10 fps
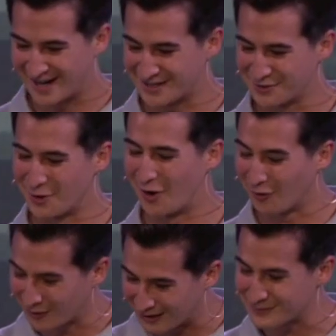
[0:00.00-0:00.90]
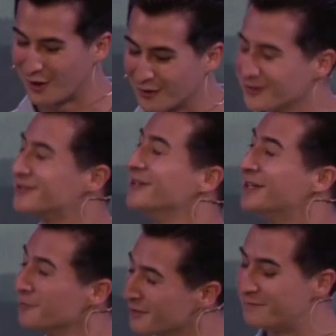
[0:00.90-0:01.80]
you all have the honor to
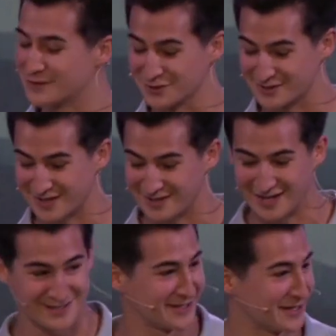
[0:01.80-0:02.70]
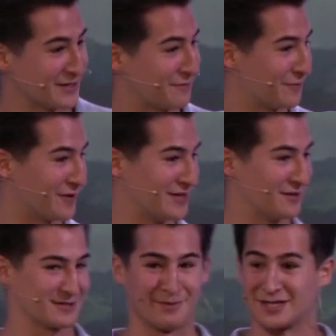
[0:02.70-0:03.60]
hear me officially say that sitting in the front here
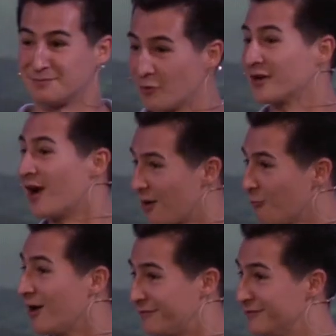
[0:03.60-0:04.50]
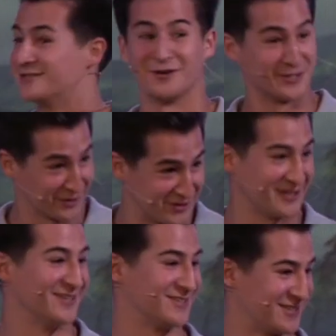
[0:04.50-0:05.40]
is my smoking hot wife. And so here she
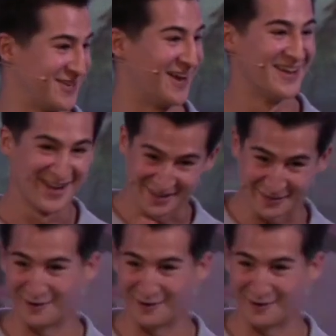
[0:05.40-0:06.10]
is. She's here, very